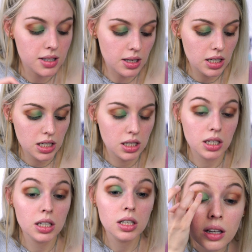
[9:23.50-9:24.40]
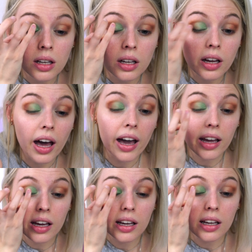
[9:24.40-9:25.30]
See?
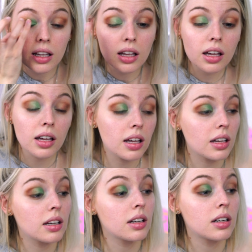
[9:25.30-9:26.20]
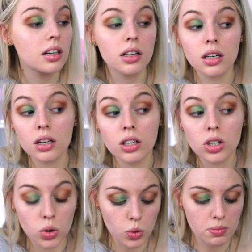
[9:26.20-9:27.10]
We're
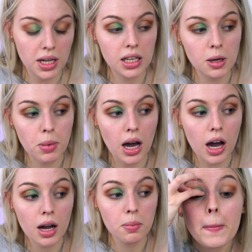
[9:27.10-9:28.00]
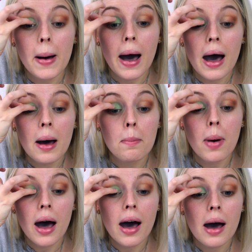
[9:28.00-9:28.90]
making it pop, pop,
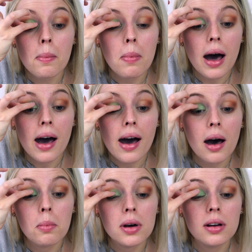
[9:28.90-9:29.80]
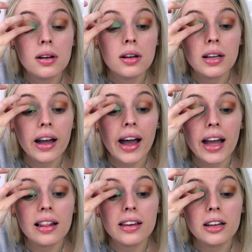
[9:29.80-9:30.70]
pop, pop,
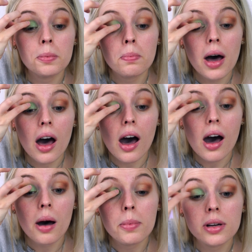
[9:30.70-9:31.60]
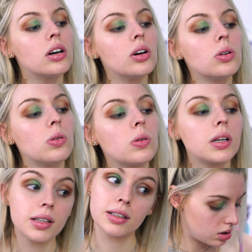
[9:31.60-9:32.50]
eyelid pop. Oh.
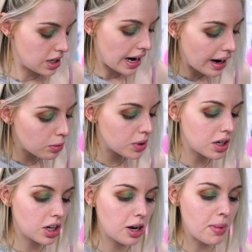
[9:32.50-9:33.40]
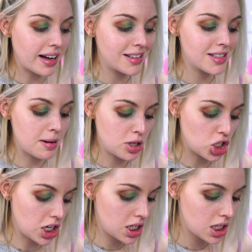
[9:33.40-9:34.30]
Now we're gonna go back into
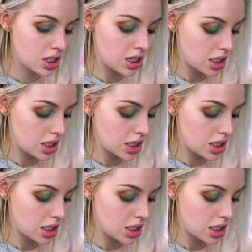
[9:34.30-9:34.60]
Imogen.